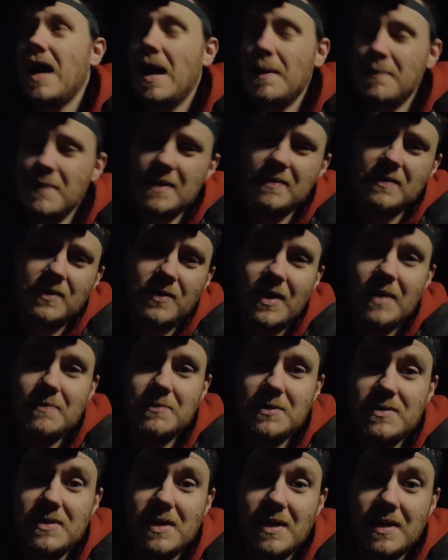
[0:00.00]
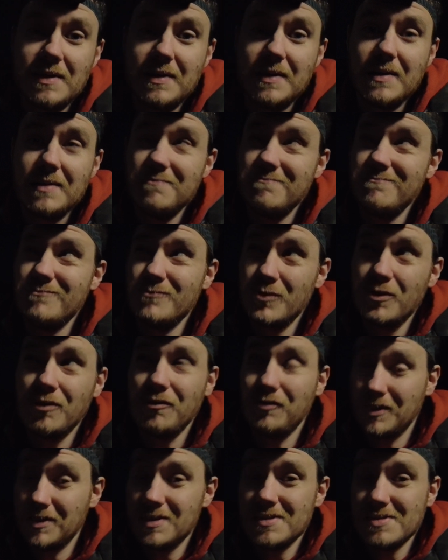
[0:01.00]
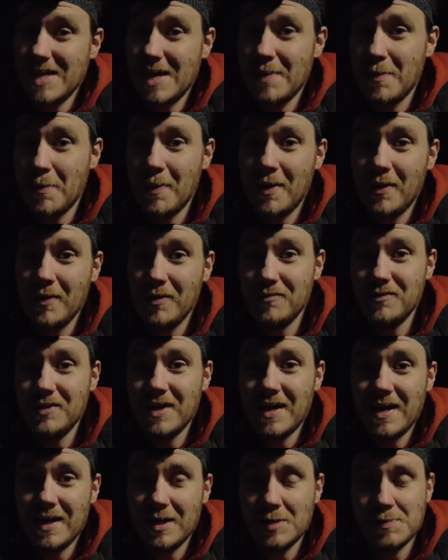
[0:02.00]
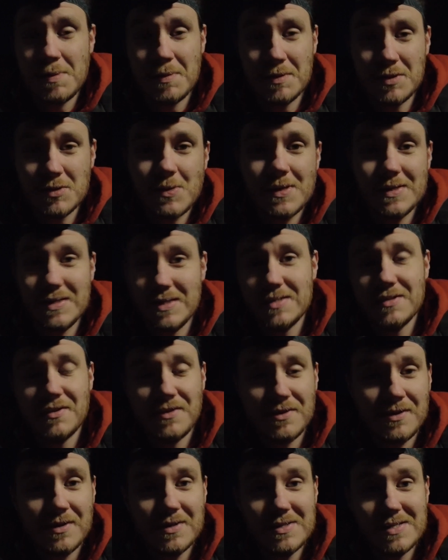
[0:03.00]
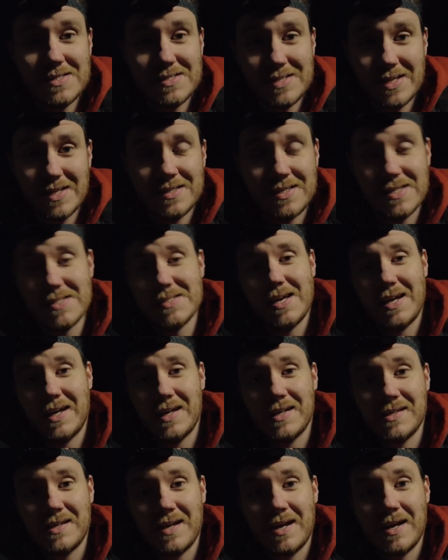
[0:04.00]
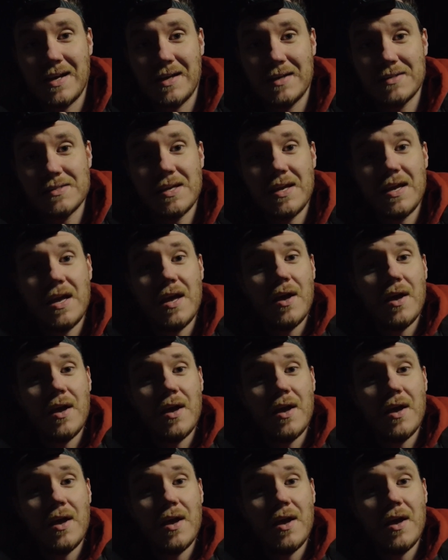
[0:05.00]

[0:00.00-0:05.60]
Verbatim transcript: I'm then going to take roughly the same amount of darks, maybe twenty to thirty sixty second darks,